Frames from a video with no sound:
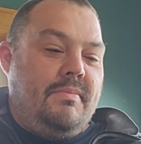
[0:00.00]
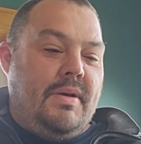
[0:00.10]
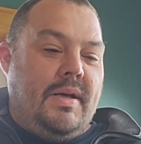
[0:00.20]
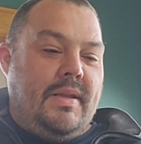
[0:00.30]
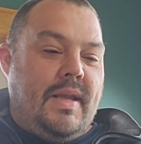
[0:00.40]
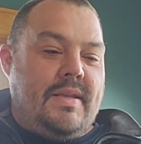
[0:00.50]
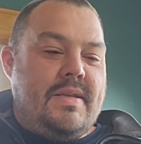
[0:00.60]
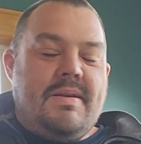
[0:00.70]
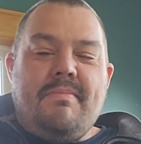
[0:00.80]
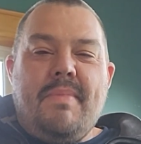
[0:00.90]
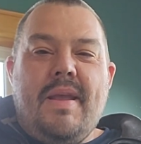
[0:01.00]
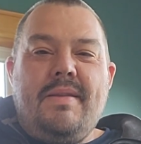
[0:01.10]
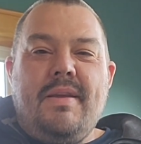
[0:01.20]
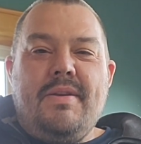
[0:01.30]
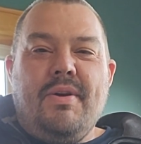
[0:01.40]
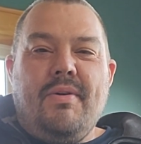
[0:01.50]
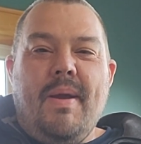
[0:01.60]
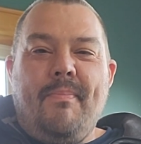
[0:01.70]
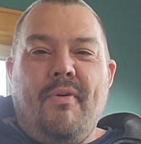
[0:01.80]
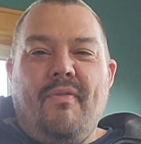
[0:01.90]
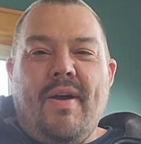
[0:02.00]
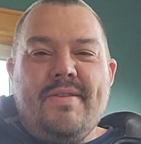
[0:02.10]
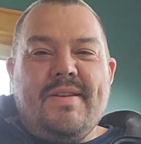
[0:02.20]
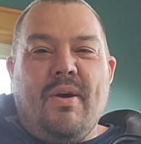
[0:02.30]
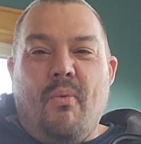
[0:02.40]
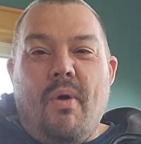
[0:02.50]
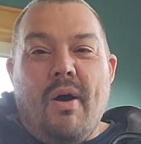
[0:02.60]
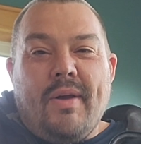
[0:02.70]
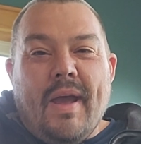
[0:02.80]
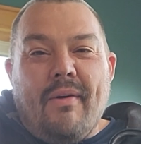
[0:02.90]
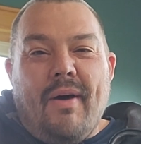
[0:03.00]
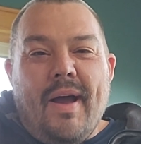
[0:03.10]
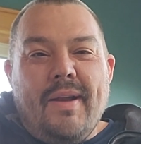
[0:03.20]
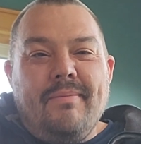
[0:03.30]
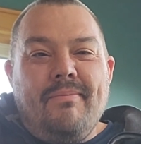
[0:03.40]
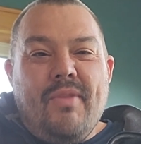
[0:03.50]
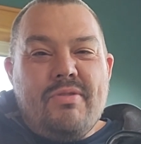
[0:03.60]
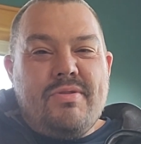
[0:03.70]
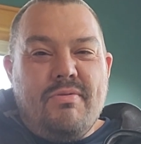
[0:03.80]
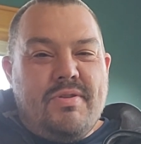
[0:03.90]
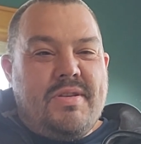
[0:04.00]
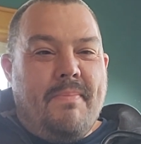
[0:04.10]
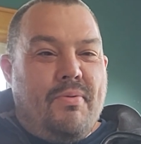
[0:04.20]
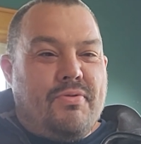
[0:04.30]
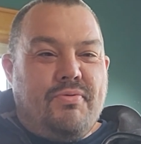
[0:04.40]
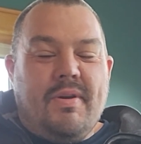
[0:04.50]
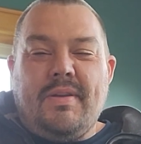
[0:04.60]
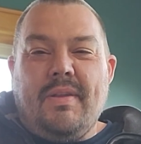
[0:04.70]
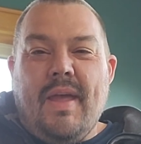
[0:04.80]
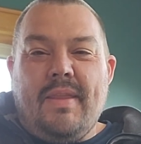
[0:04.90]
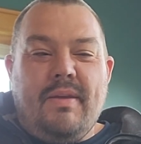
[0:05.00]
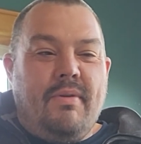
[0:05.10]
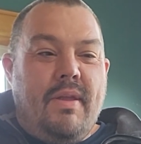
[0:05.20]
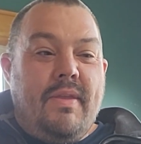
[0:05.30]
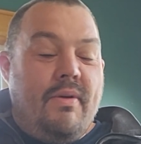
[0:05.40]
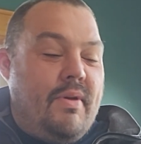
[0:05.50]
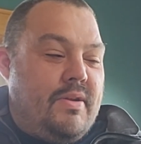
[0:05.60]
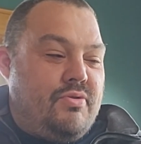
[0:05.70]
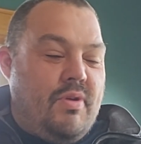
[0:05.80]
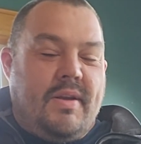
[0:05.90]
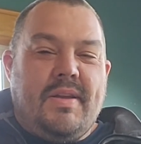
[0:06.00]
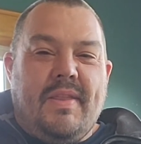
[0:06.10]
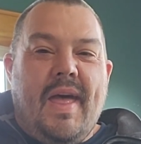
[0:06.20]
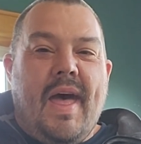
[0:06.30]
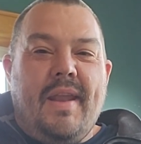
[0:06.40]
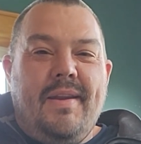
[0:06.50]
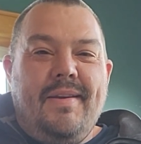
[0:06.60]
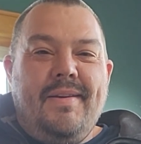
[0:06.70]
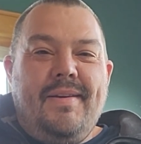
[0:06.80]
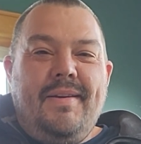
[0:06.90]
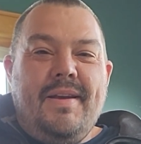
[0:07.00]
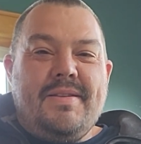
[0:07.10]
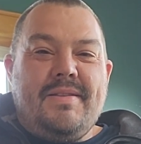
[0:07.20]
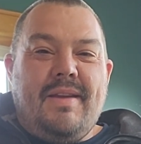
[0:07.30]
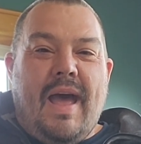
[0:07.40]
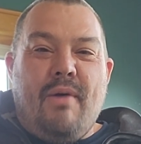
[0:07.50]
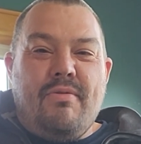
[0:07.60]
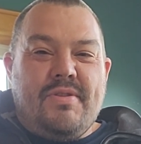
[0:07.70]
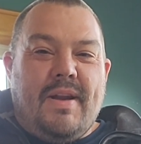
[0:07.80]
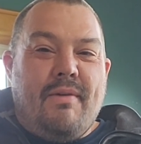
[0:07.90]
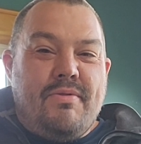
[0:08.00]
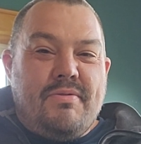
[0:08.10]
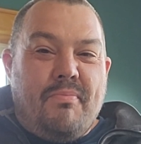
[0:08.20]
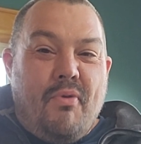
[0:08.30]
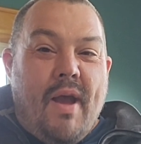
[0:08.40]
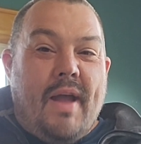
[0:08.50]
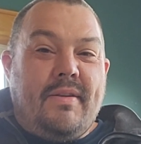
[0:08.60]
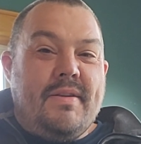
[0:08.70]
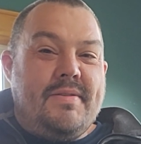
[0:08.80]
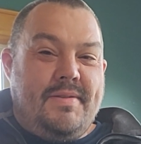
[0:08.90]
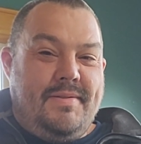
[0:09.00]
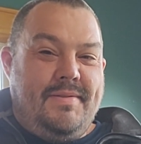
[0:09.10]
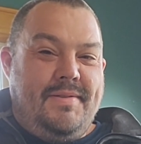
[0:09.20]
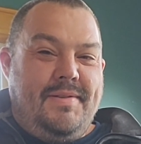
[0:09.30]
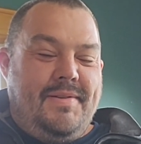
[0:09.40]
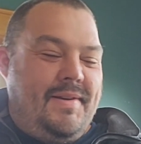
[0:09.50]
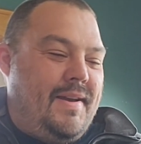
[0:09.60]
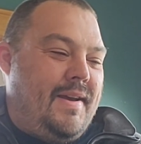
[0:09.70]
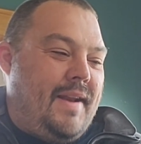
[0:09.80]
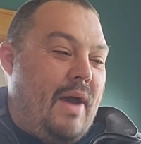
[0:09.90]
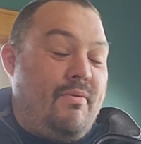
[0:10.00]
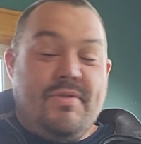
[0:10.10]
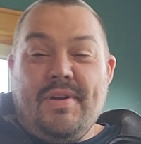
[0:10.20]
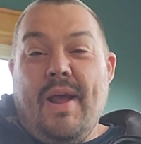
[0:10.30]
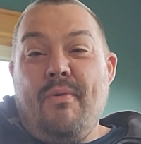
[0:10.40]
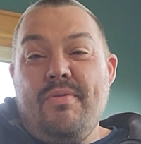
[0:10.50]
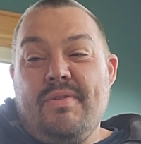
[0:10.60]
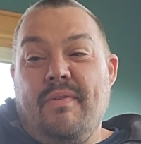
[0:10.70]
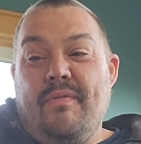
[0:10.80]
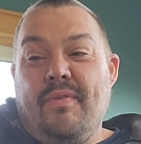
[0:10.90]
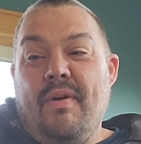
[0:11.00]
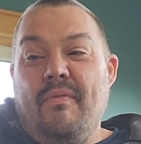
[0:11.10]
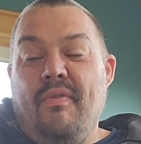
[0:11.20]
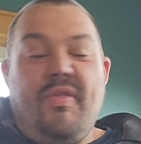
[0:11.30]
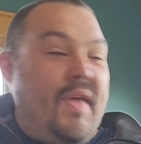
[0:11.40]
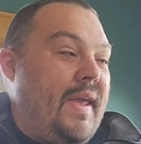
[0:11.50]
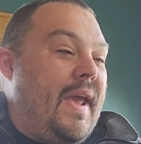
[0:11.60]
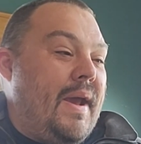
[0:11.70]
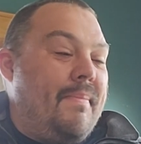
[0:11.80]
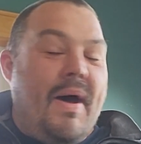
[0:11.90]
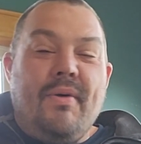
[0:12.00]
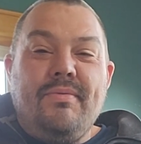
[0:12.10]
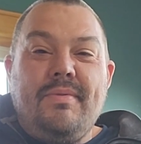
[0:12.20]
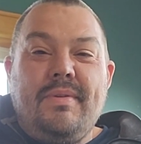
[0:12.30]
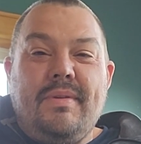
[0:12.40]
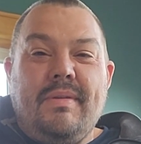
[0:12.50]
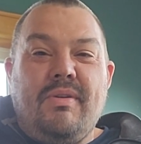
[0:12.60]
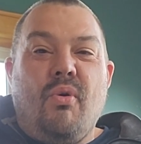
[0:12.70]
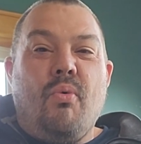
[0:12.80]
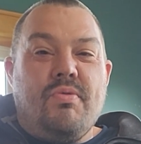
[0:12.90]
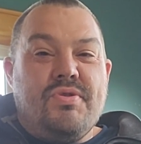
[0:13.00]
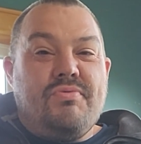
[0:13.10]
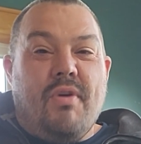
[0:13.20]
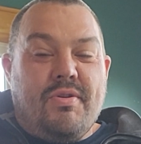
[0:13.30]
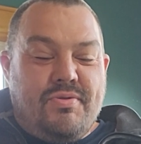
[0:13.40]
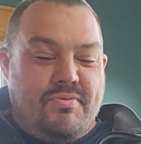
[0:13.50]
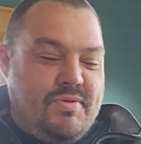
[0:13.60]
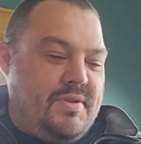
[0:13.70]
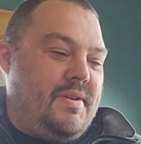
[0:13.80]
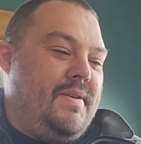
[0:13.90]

but that doesn't mean that you're improvising a walking line. There's no simple trick to that. The only trick to that is hours and hours of practice and hours of thinking about chord structures.